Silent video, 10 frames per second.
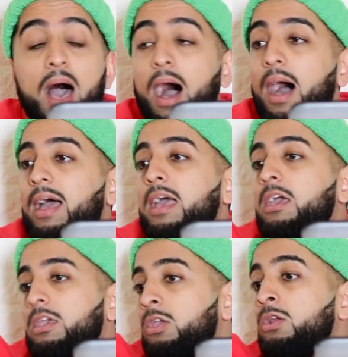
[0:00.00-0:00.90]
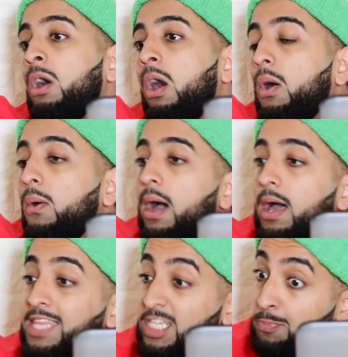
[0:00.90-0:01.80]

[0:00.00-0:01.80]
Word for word: Uh, you know, there's